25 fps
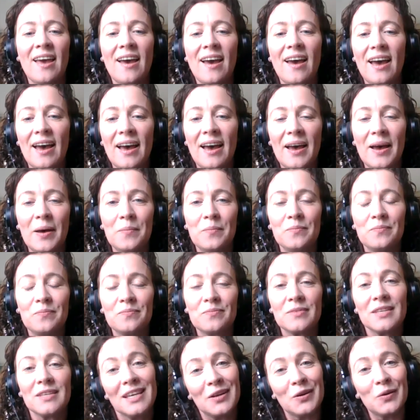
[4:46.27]

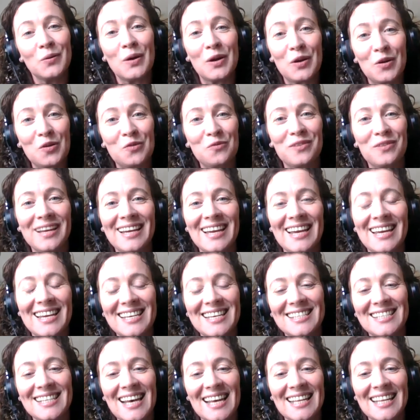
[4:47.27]
and hopefully get you
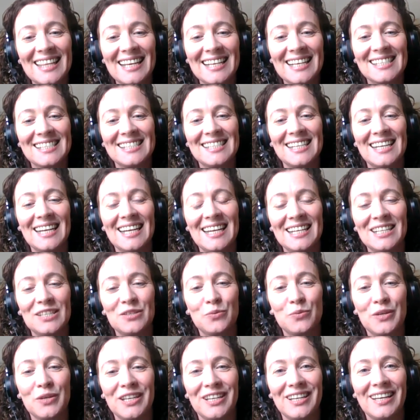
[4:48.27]
to that next stage
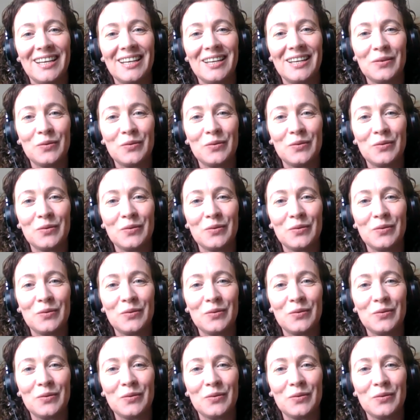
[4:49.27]
where you